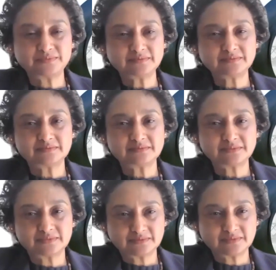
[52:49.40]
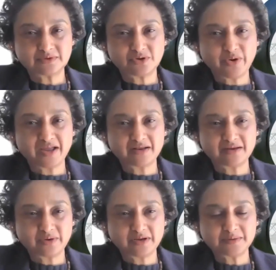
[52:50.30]
mm-hmm. Yeah. If you look
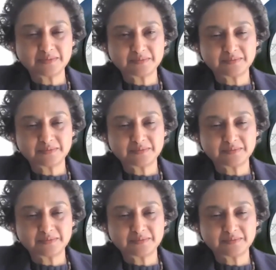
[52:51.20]
at the